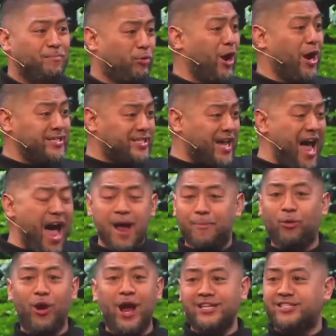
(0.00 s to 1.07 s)
Praise
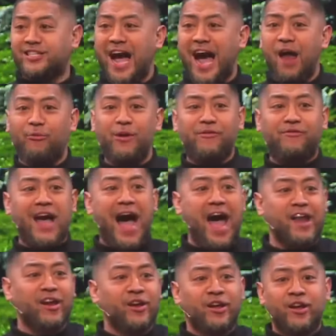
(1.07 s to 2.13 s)
God. Praise God.
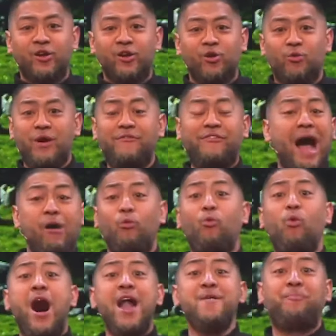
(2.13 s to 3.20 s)
We've
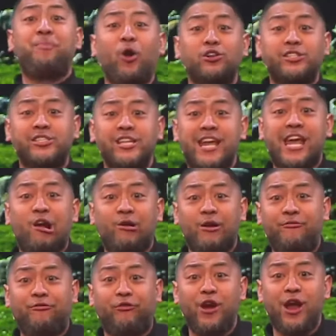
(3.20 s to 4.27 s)
got one person here
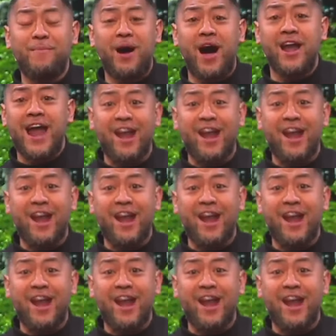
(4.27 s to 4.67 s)
in Fremont.